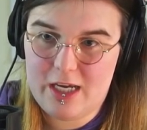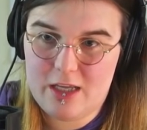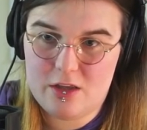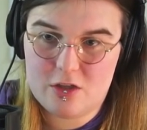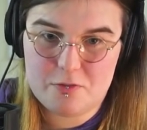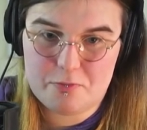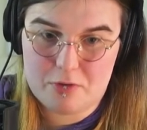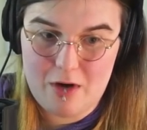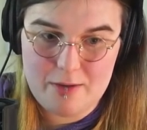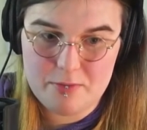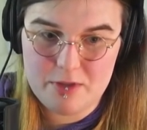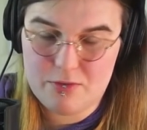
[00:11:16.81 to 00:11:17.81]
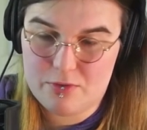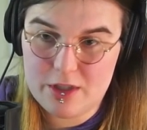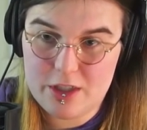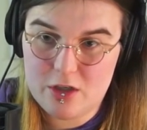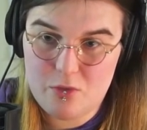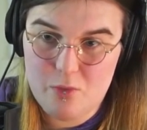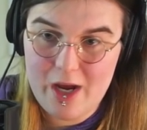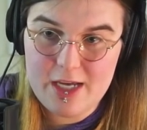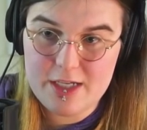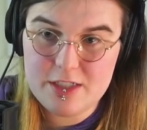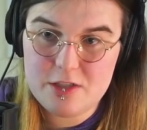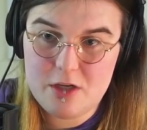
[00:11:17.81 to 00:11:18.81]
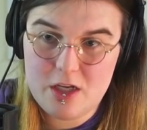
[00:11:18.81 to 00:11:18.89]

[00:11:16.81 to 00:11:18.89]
and there's probably really good ways